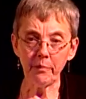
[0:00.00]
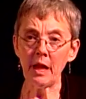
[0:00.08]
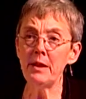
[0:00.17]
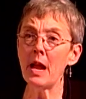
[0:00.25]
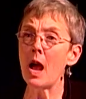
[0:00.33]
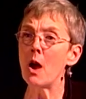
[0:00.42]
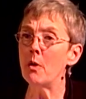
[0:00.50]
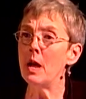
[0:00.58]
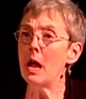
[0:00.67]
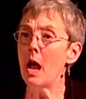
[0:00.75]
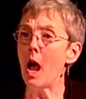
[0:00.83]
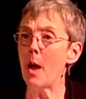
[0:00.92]
Now,
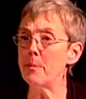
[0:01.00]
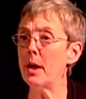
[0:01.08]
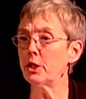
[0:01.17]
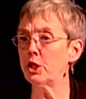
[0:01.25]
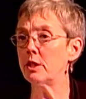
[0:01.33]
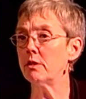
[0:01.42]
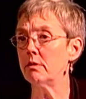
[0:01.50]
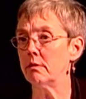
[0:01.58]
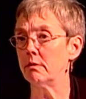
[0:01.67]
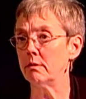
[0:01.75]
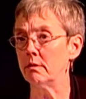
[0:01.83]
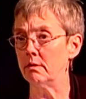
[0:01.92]
a much
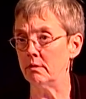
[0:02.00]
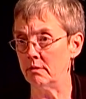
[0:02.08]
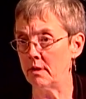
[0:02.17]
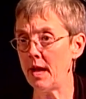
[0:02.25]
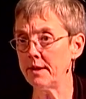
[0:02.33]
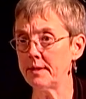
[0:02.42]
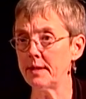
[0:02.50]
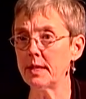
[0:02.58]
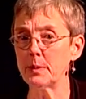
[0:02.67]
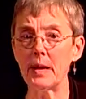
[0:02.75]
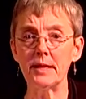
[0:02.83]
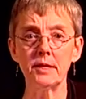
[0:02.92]
less
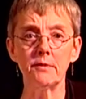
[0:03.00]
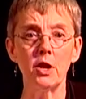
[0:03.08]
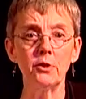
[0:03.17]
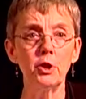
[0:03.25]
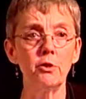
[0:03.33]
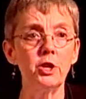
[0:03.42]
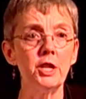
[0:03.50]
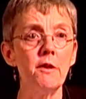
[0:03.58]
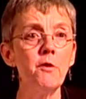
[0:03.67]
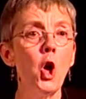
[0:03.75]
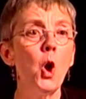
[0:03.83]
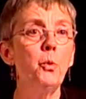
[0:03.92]
expensive alternative
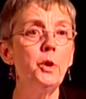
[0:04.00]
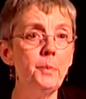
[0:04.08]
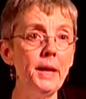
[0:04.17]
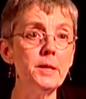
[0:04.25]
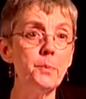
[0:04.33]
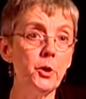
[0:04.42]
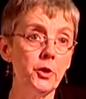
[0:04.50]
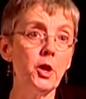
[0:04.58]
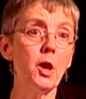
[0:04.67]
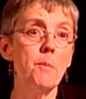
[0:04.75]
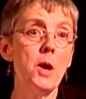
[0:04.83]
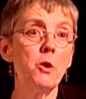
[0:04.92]
would be to put the
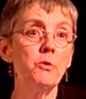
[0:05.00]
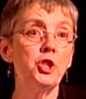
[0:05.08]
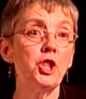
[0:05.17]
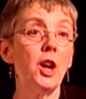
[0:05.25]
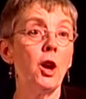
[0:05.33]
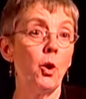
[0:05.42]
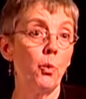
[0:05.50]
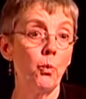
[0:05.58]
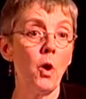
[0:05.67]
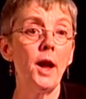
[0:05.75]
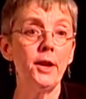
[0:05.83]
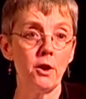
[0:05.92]
commode chair
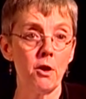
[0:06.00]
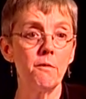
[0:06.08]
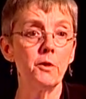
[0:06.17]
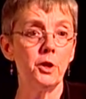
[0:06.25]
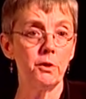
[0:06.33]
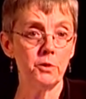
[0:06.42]
right over your